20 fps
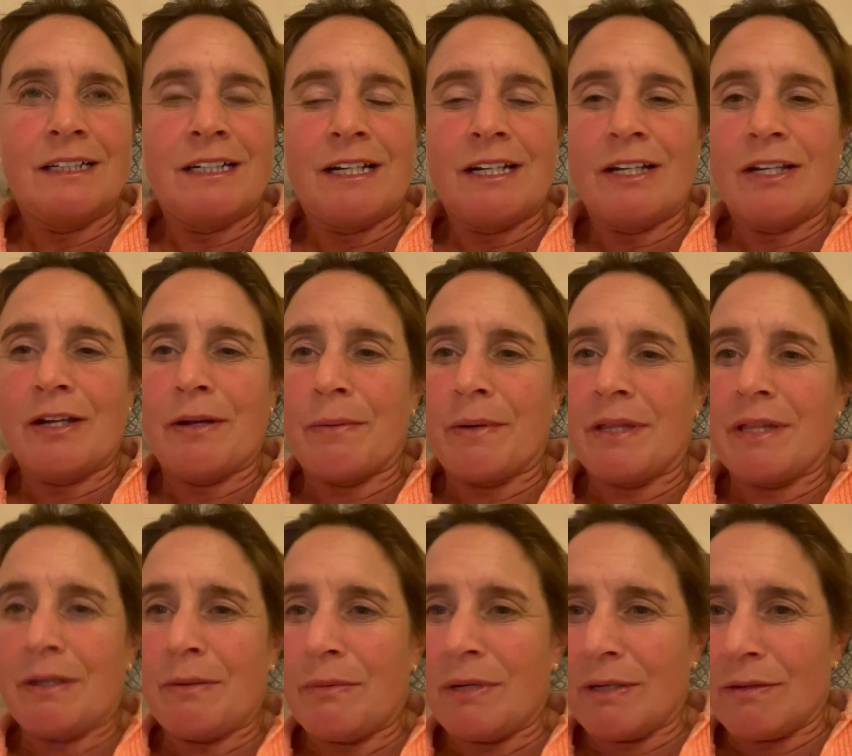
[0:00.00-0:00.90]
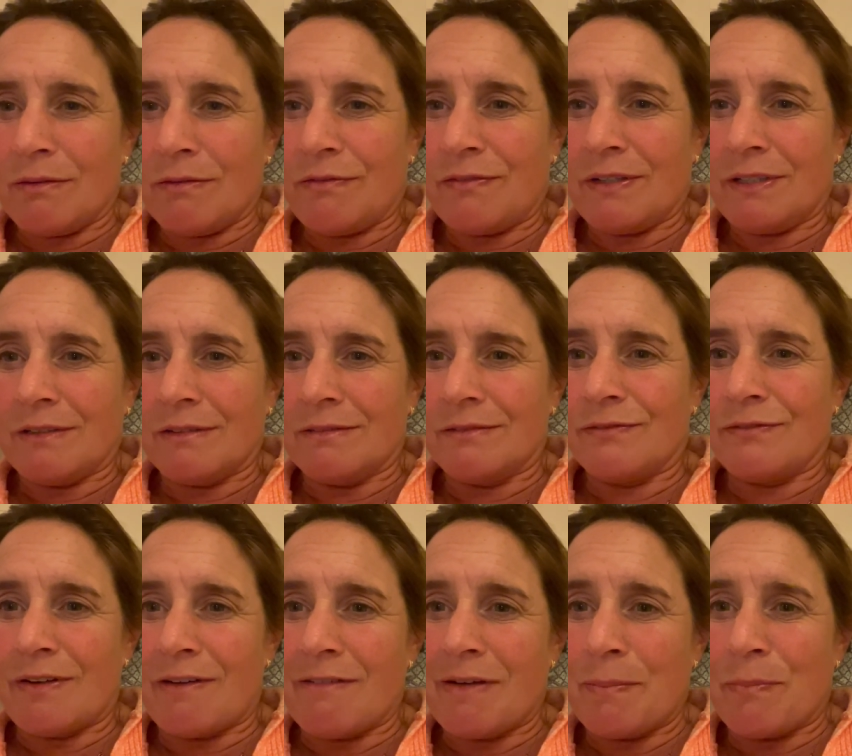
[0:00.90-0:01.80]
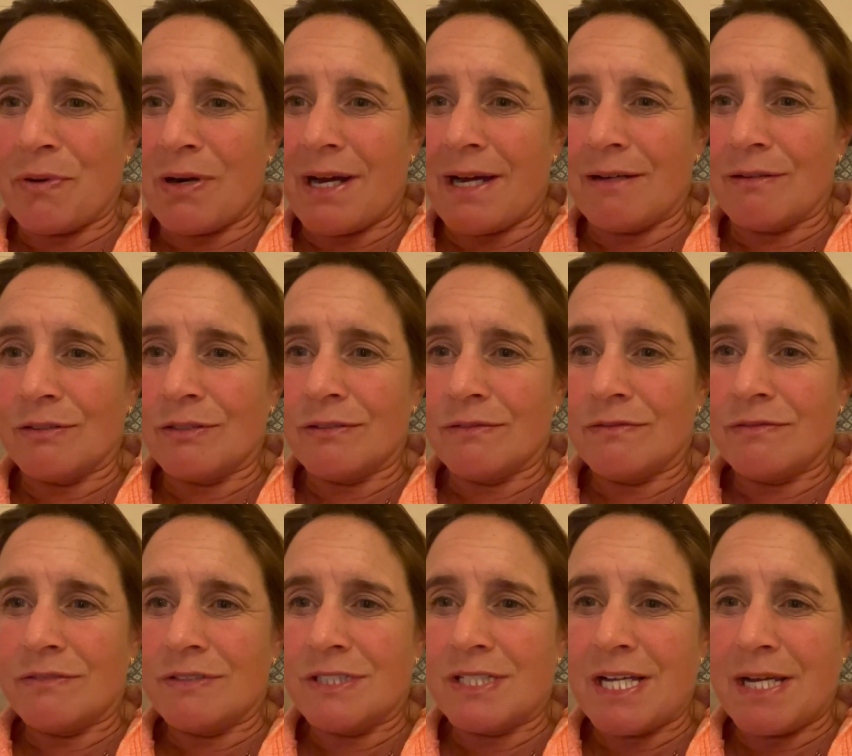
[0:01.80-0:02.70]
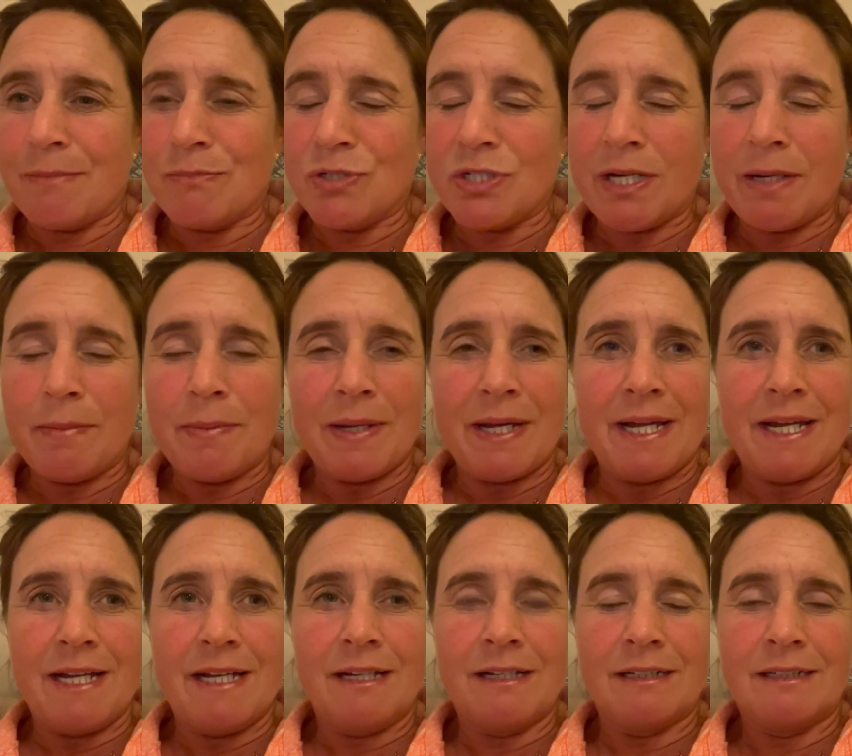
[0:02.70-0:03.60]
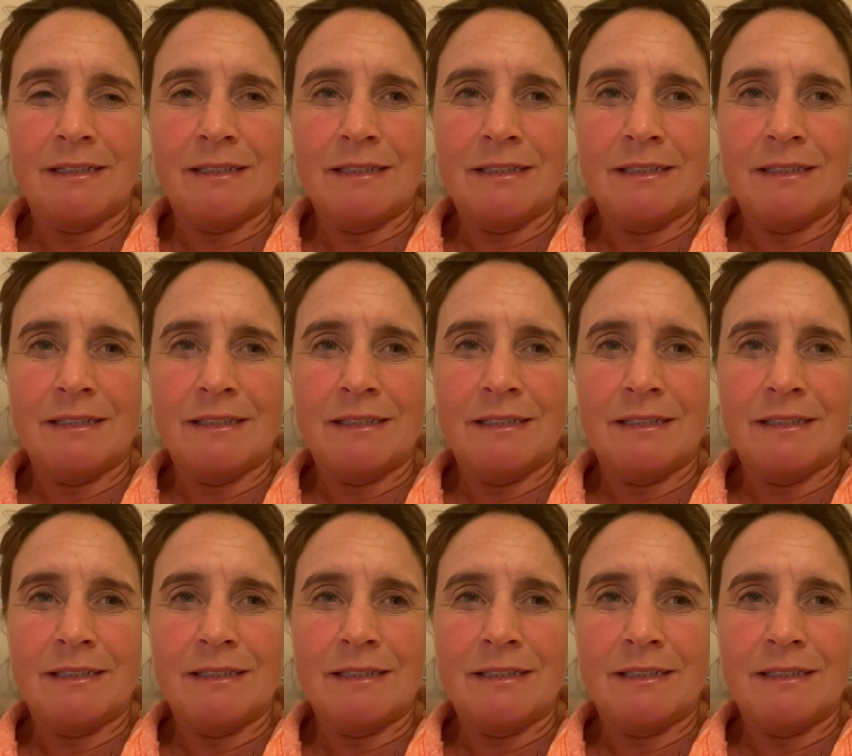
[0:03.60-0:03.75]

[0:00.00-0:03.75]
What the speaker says: you know, I think we all feel very proud of Team GB